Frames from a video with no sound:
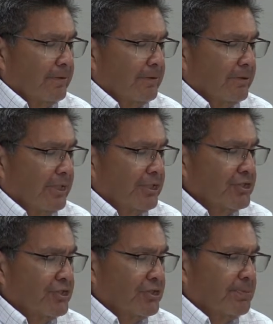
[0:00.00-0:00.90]
Lord, let
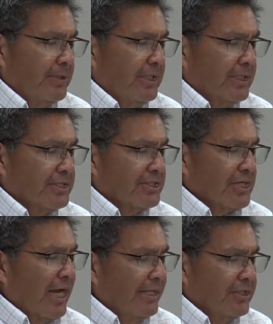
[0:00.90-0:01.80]
us just be
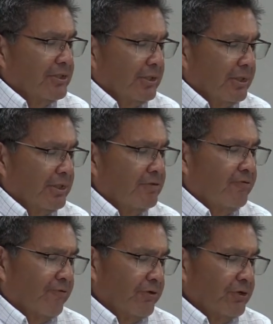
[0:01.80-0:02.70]
excited to live
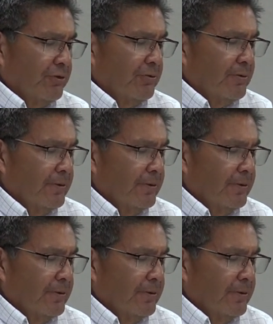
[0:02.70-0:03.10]
for you.